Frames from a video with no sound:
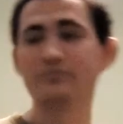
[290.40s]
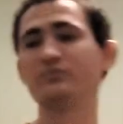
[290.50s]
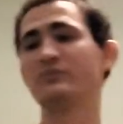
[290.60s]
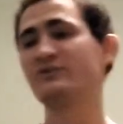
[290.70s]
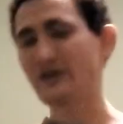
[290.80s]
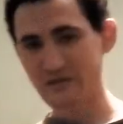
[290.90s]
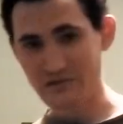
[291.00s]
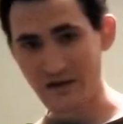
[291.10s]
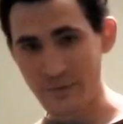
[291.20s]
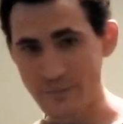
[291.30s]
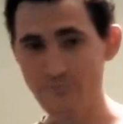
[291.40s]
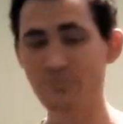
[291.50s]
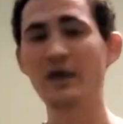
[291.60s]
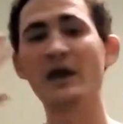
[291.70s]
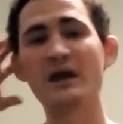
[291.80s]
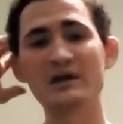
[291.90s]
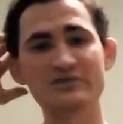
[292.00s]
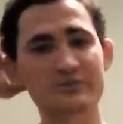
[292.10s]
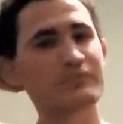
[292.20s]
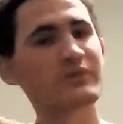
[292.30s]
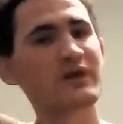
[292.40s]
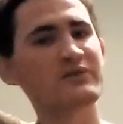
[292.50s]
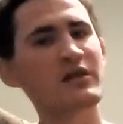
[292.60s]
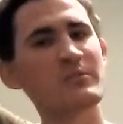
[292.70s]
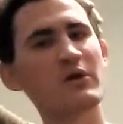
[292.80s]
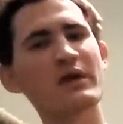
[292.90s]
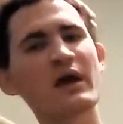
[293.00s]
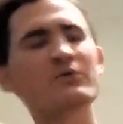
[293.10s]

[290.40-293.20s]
second time, and I tell them, oh yeah, I